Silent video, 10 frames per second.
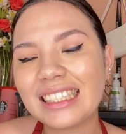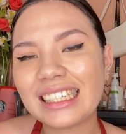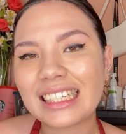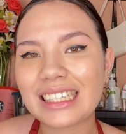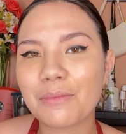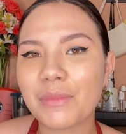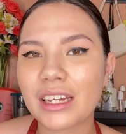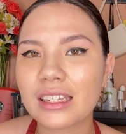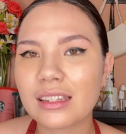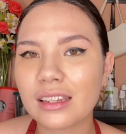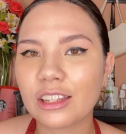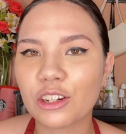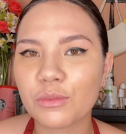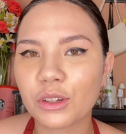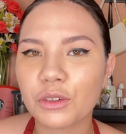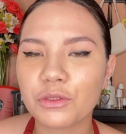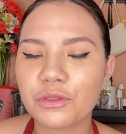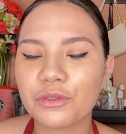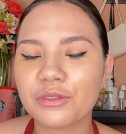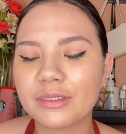it's a miss in terms of
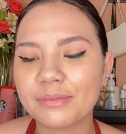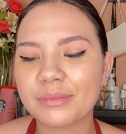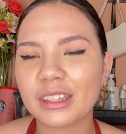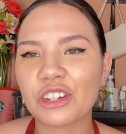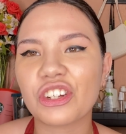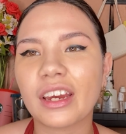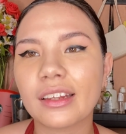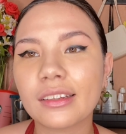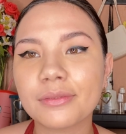the shade.